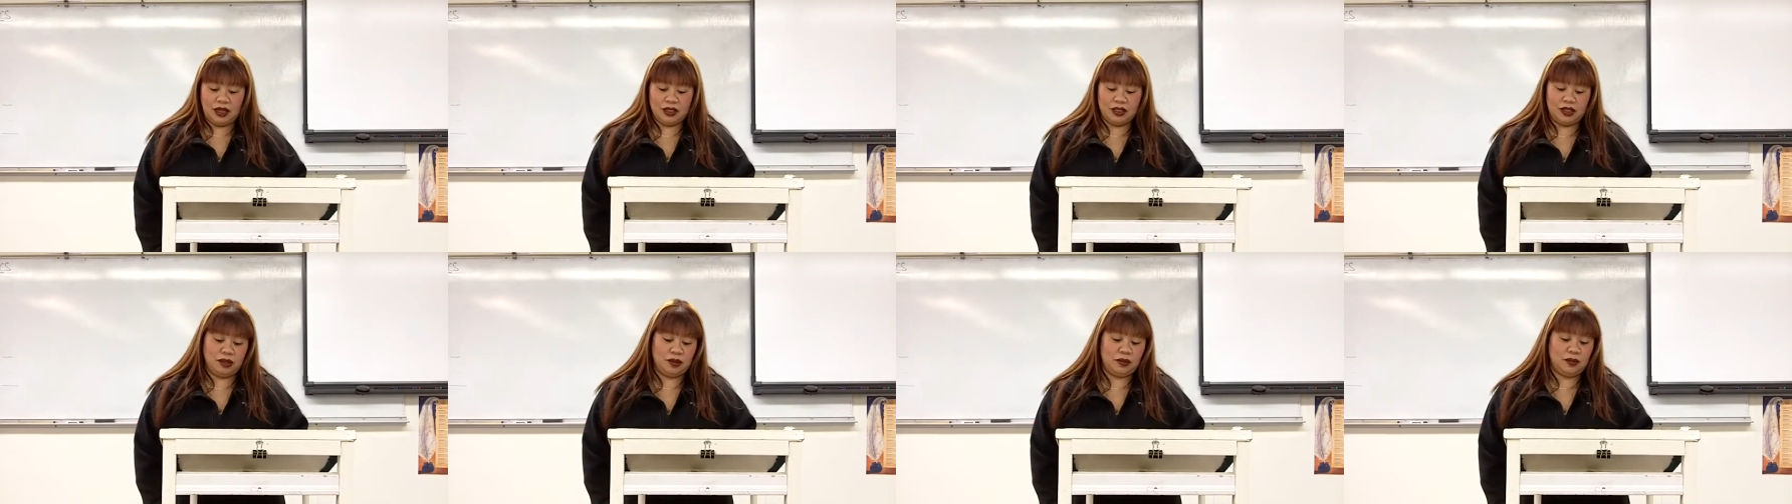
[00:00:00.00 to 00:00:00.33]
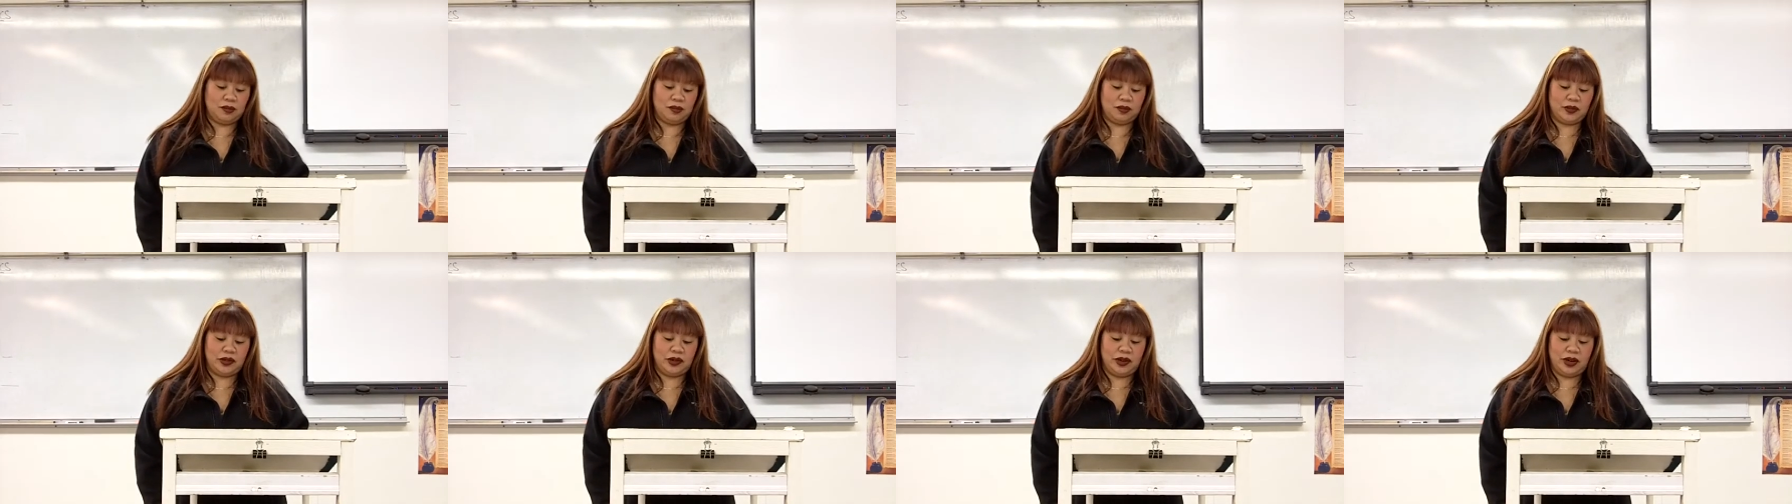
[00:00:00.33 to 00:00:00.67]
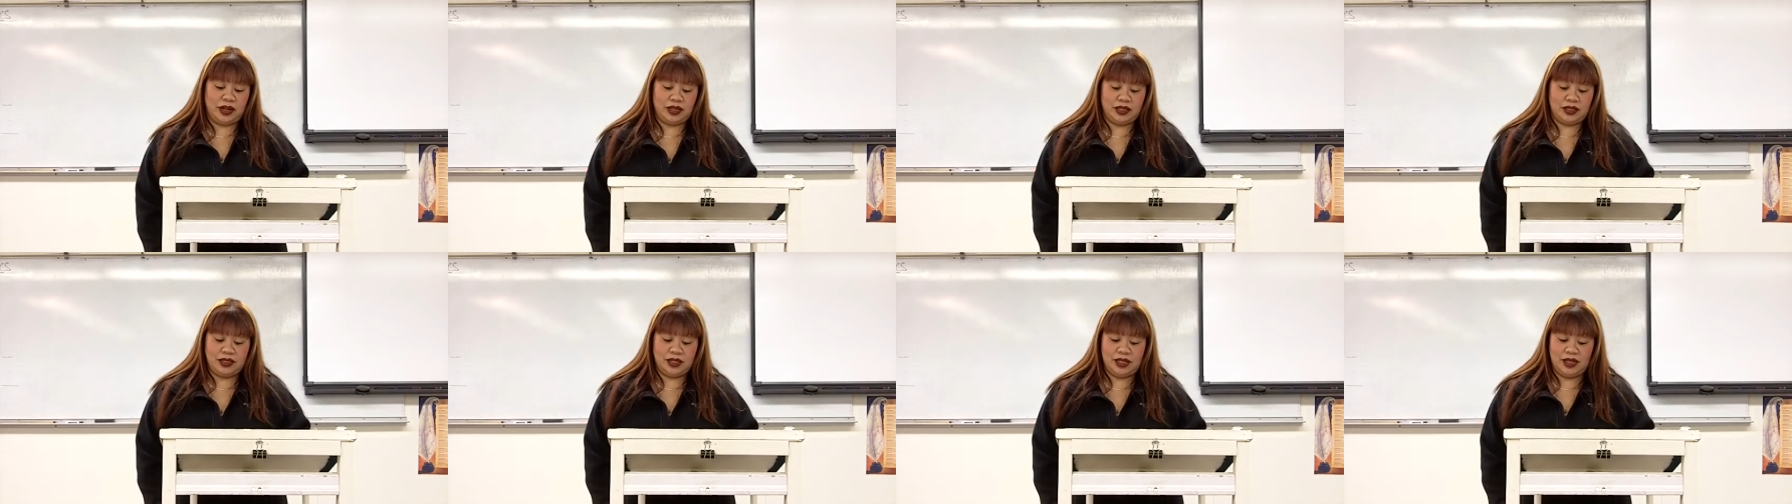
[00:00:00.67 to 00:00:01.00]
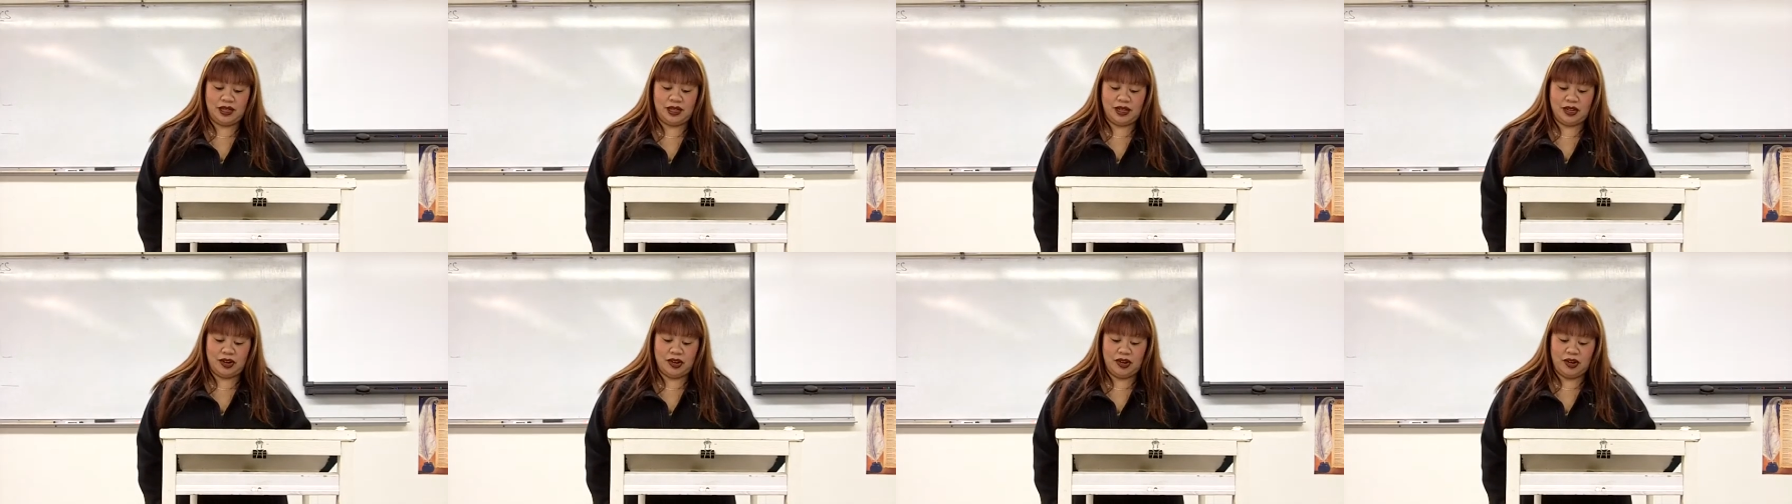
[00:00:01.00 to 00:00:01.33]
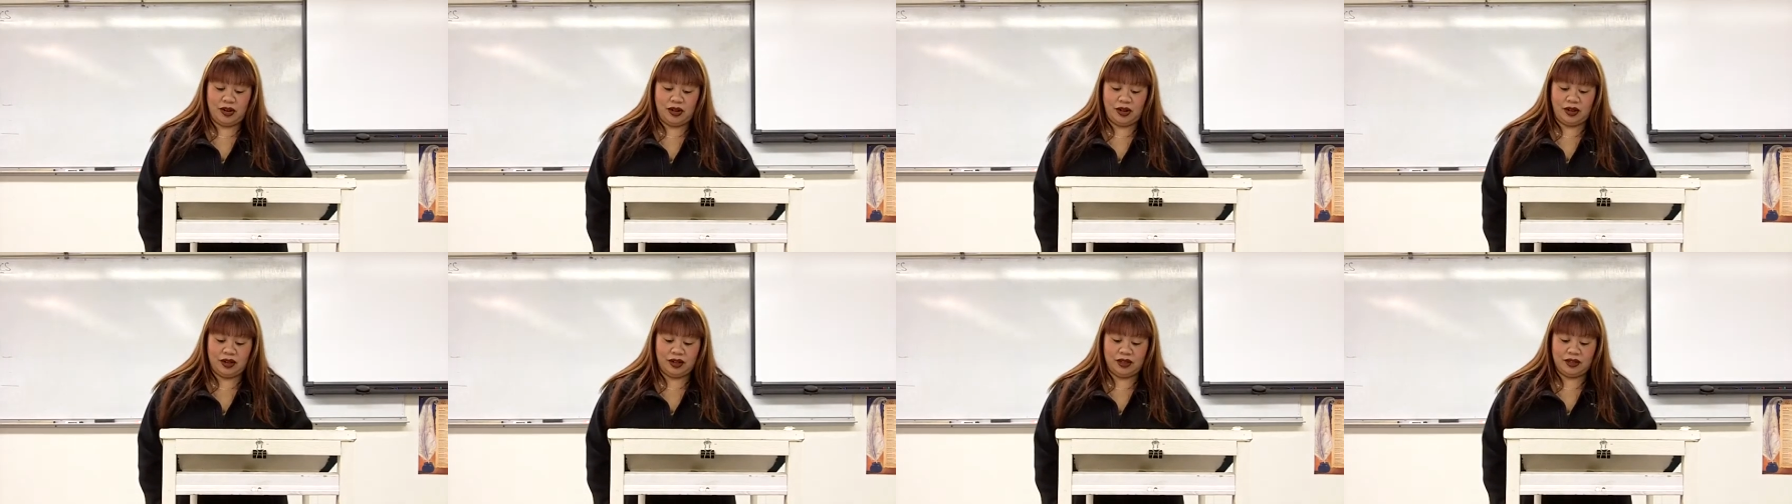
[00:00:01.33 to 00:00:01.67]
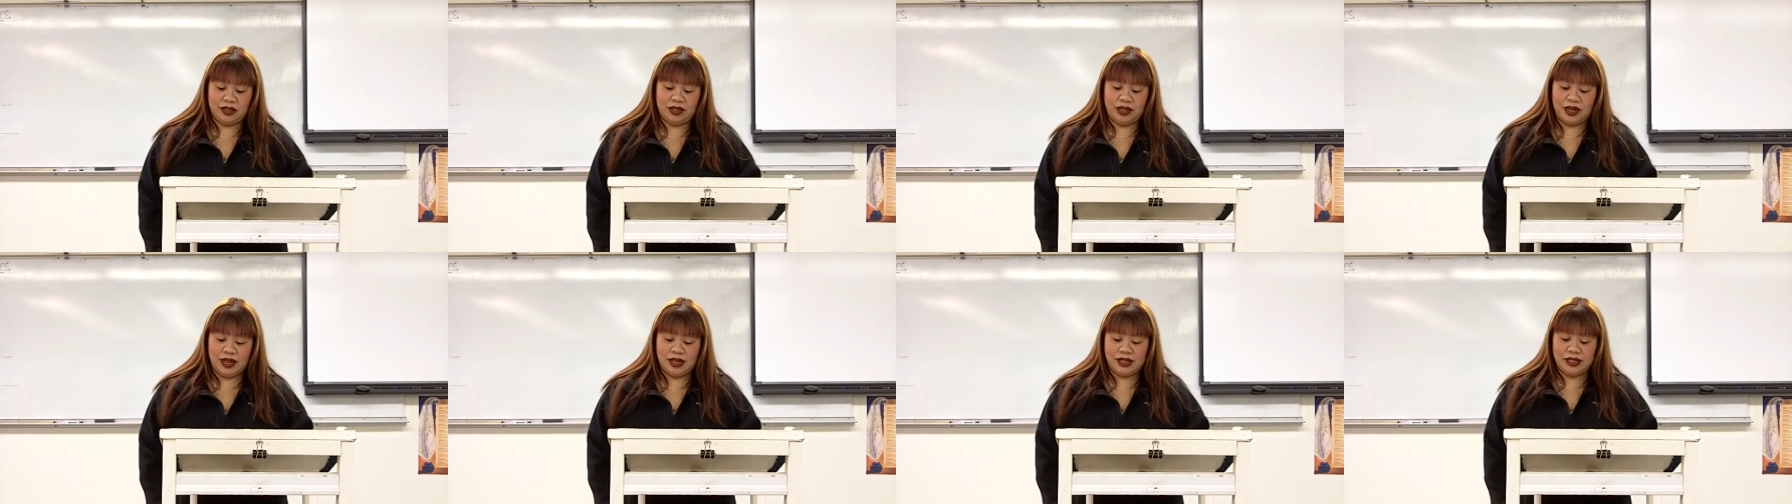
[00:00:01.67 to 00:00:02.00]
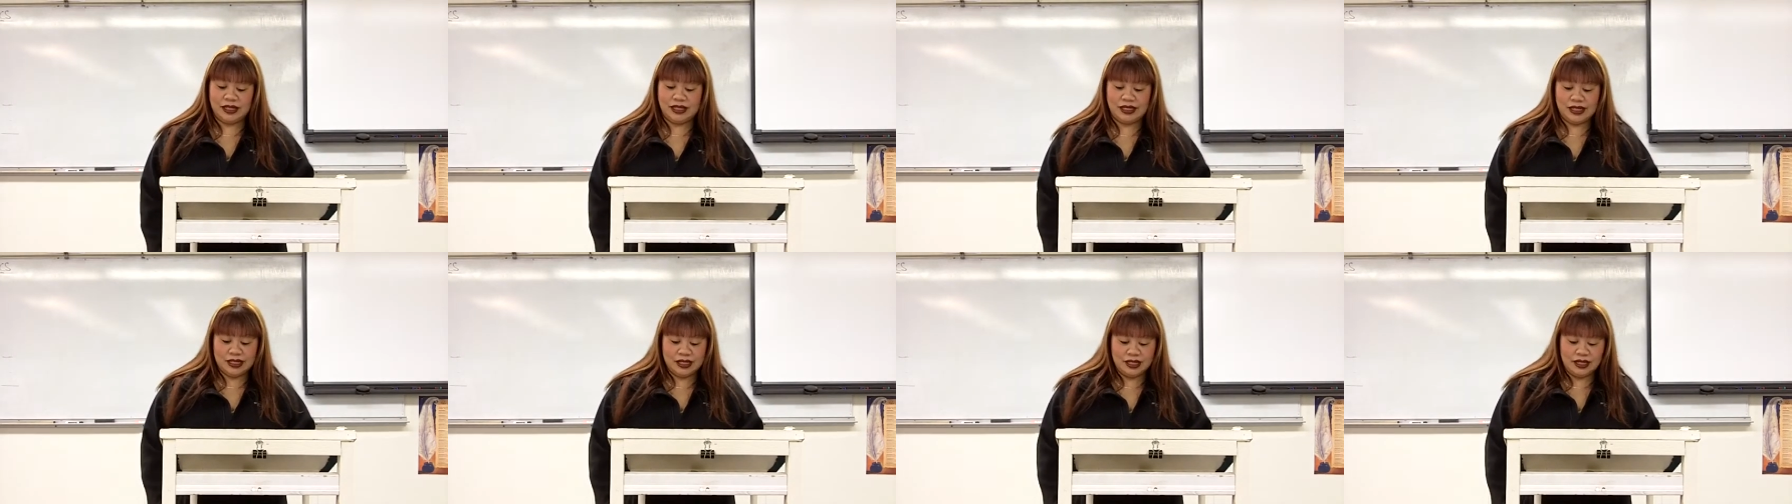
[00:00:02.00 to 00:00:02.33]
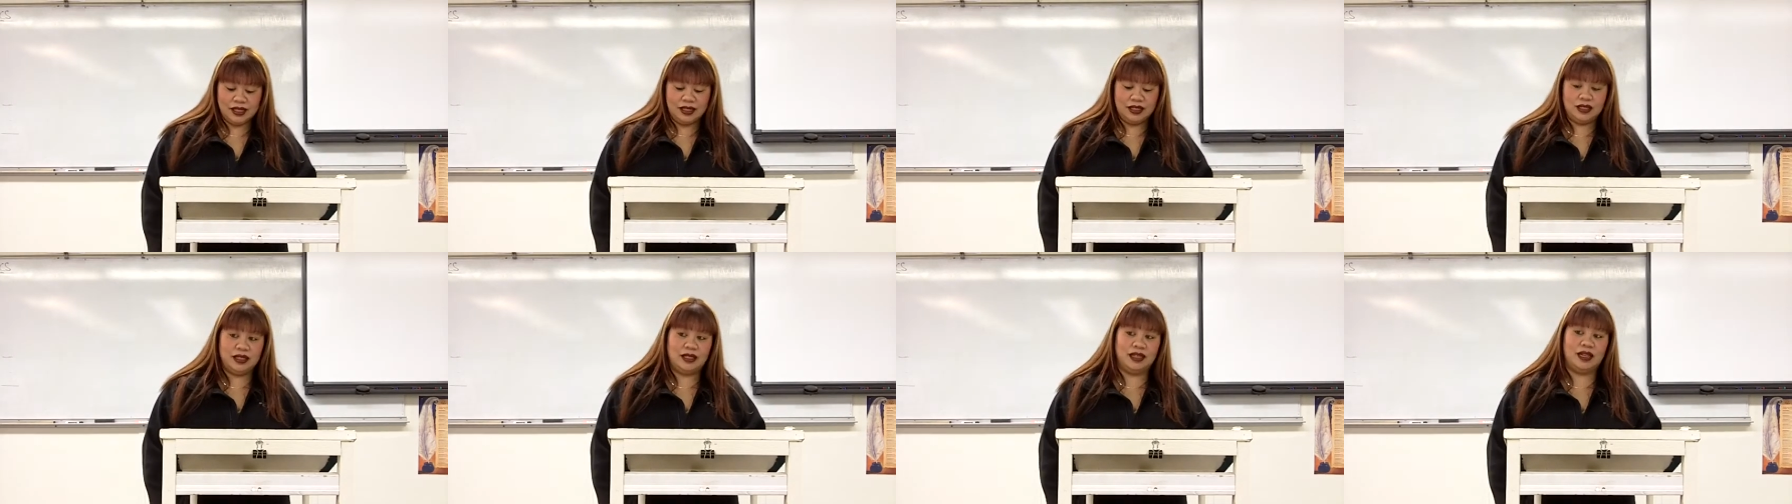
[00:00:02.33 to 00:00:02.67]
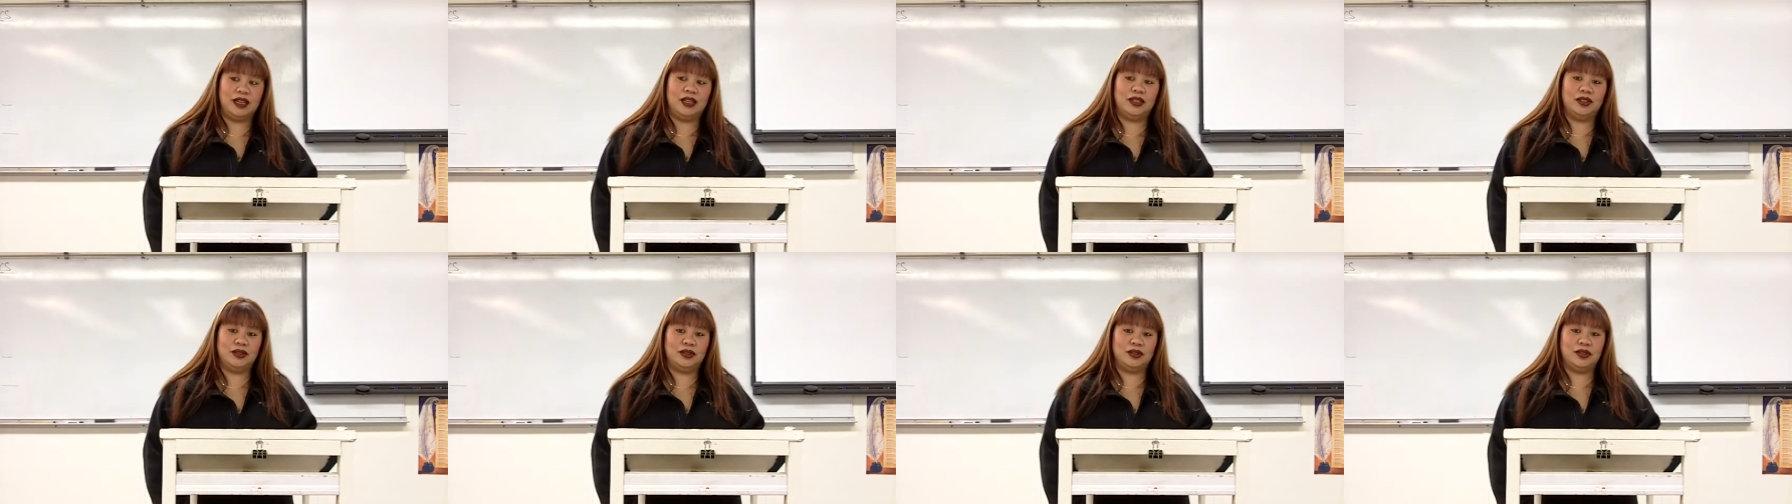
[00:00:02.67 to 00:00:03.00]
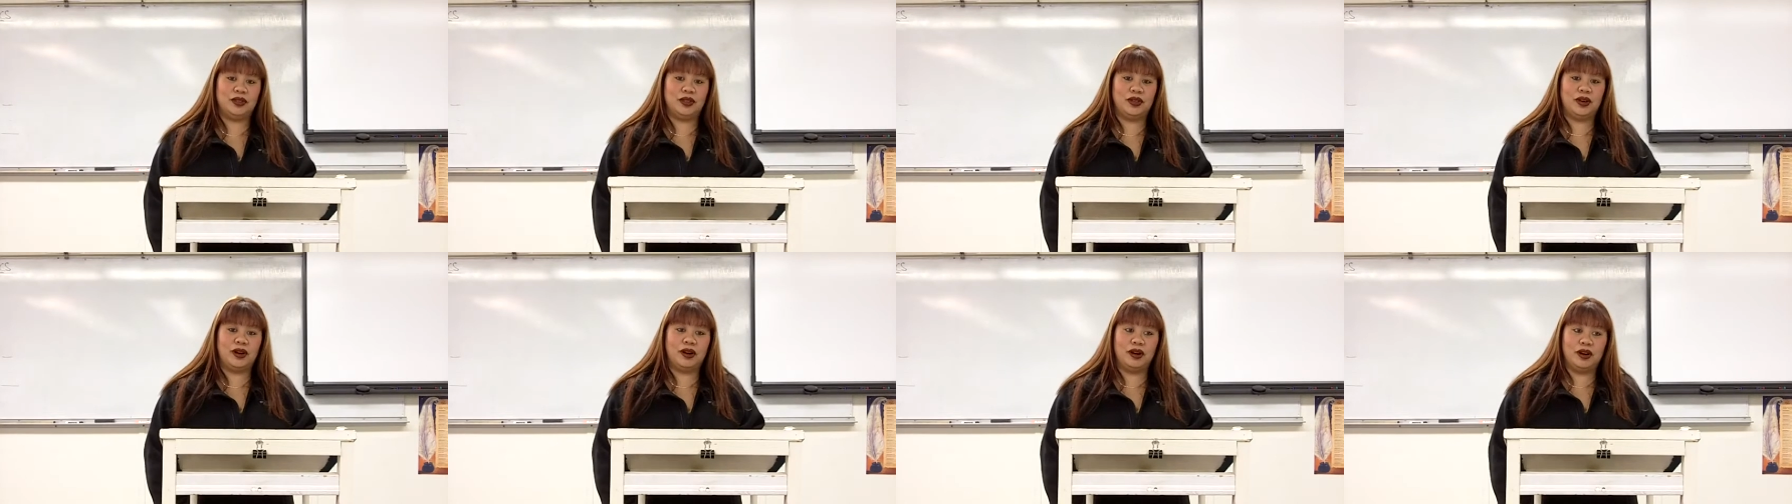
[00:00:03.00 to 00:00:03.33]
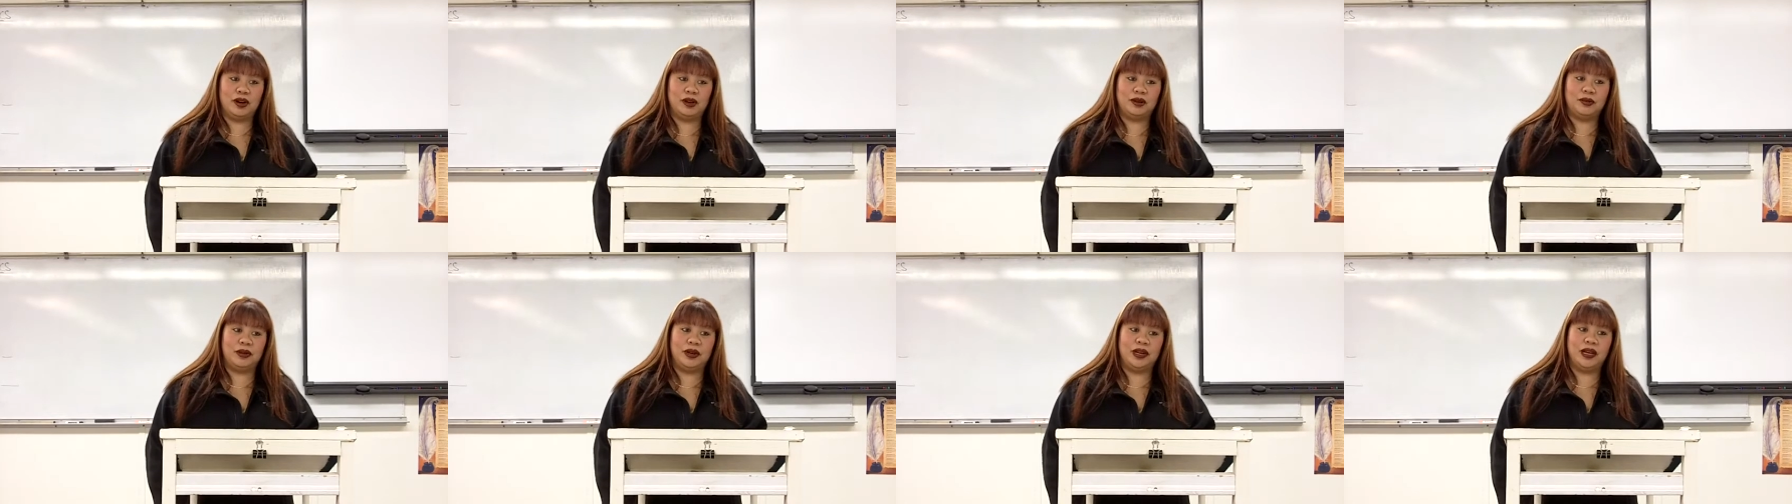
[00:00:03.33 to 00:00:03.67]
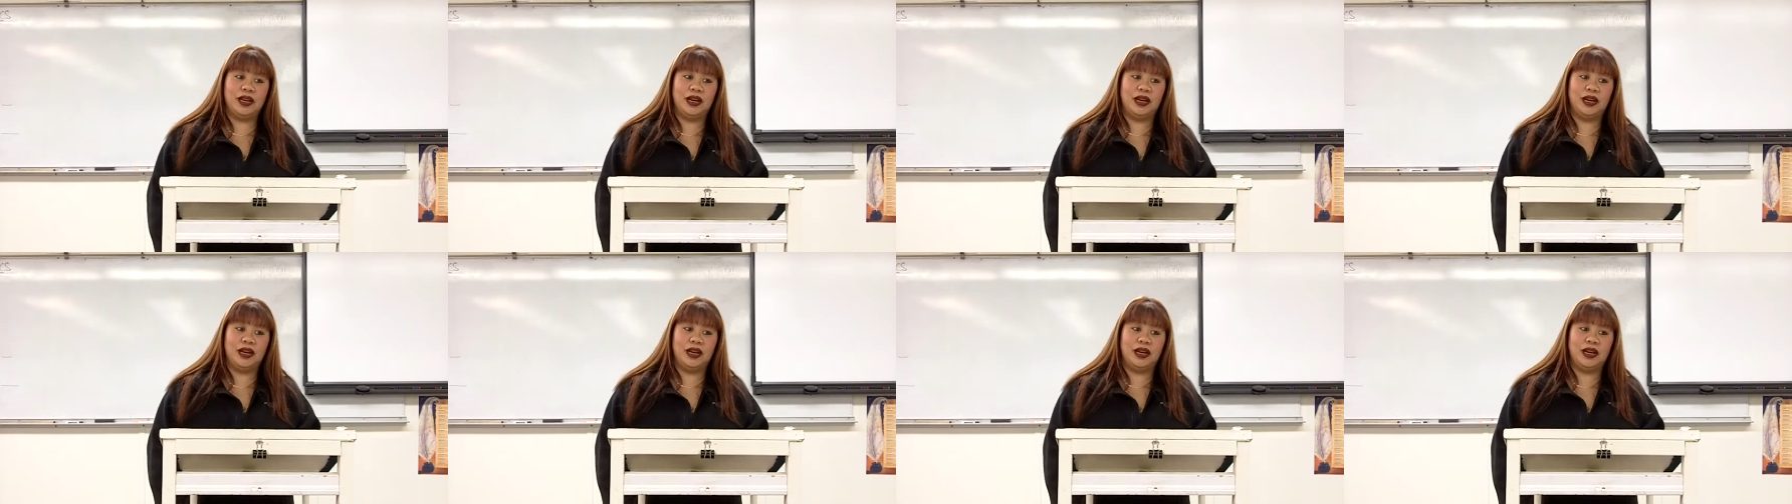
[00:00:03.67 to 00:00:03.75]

Don't procrastinate at all. I did, and I learned the hard way.